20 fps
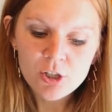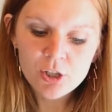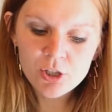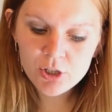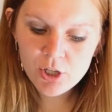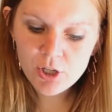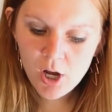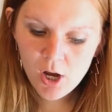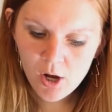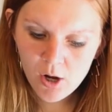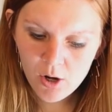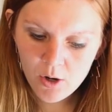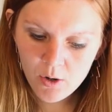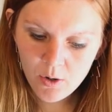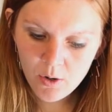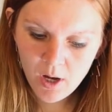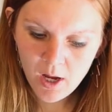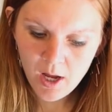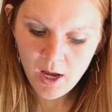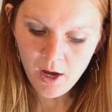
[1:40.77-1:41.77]

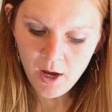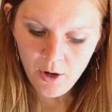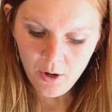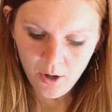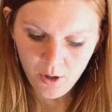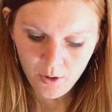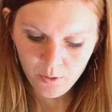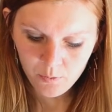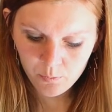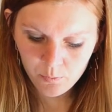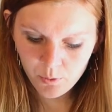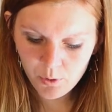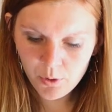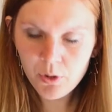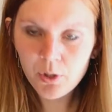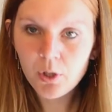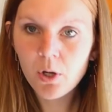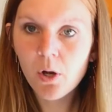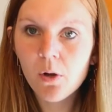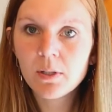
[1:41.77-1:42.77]
So
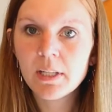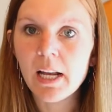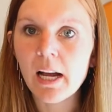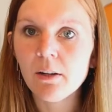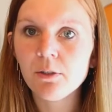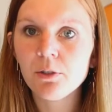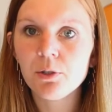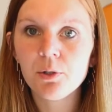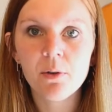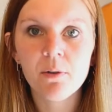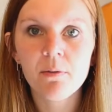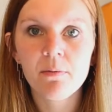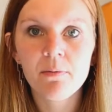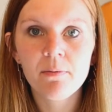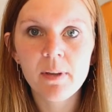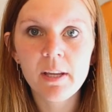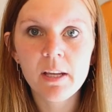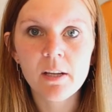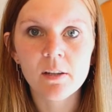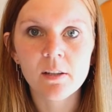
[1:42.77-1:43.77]
Ruth goes out to a
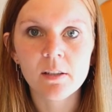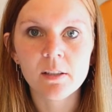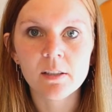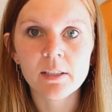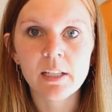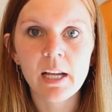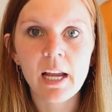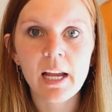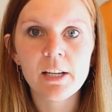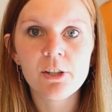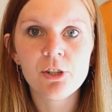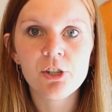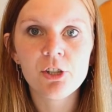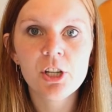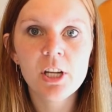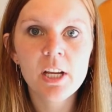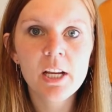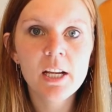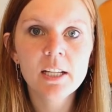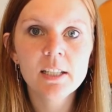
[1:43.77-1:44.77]
field and
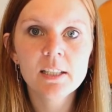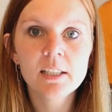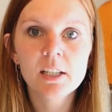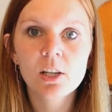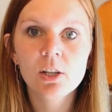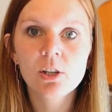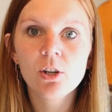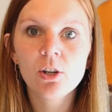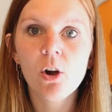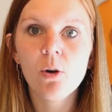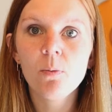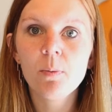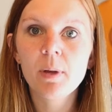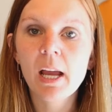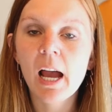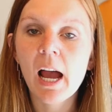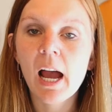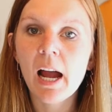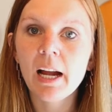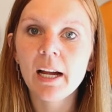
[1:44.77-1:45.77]
she is going to go
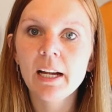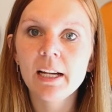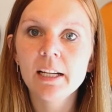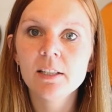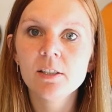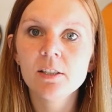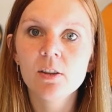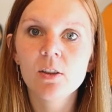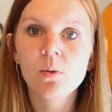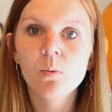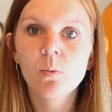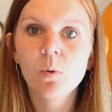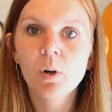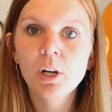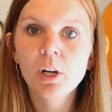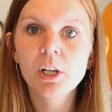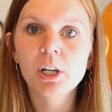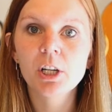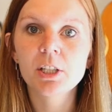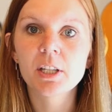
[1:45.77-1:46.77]
behind the
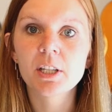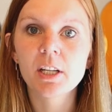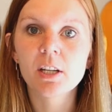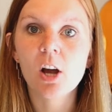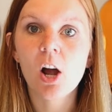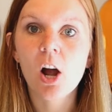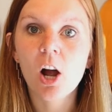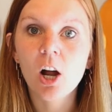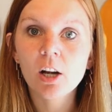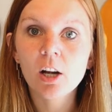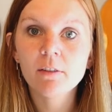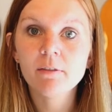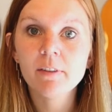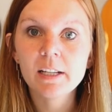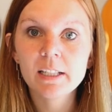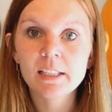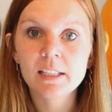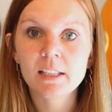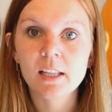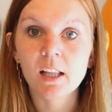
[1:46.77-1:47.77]
workers and
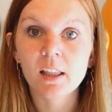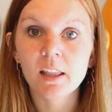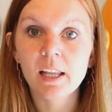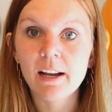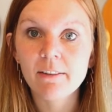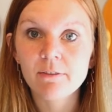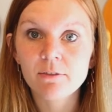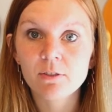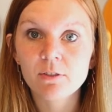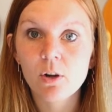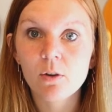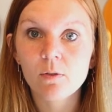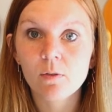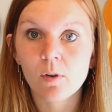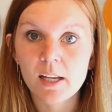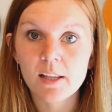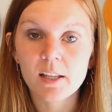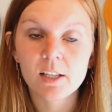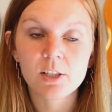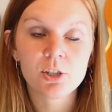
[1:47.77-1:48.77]
harvest the
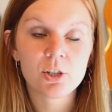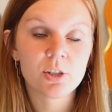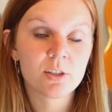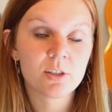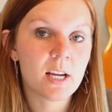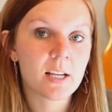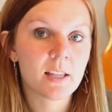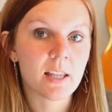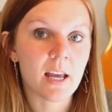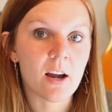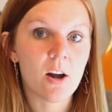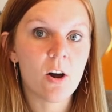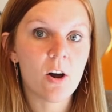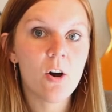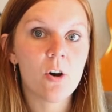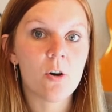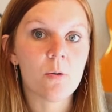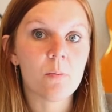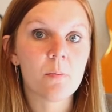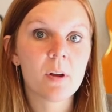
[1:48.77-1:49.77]
leftovers and then she'll take that
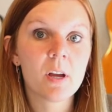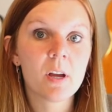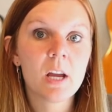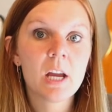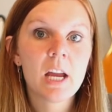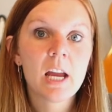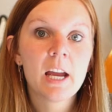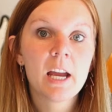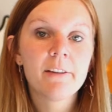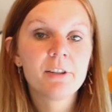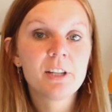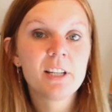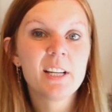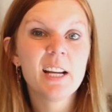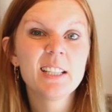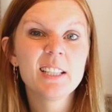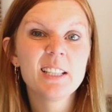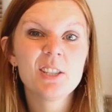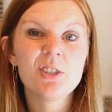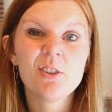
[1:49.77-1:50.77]
home. If she
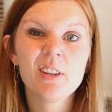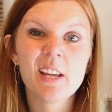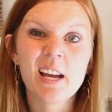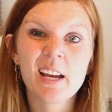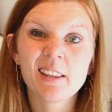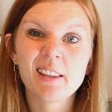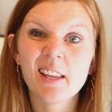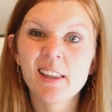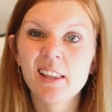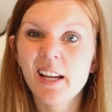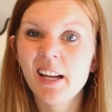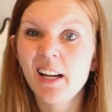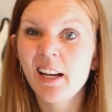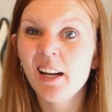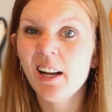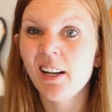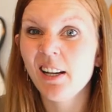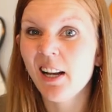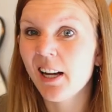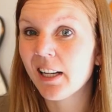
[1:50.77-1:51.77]
doesn't do that, then
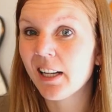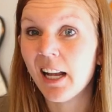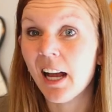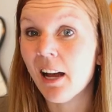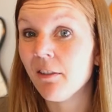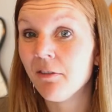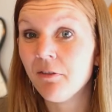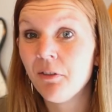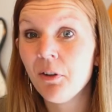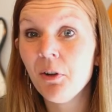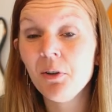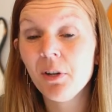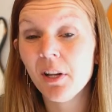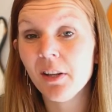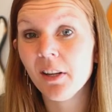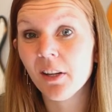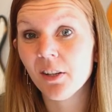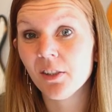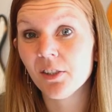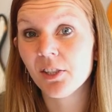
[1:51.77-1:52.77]
they are not going to have food
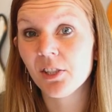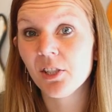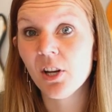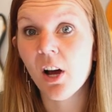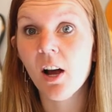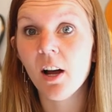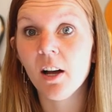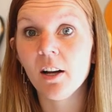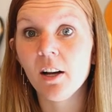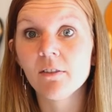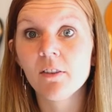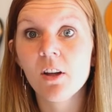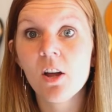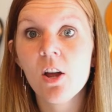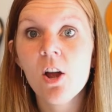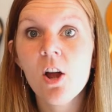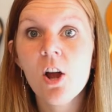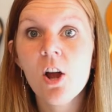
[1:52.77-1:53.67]
and they'll starve.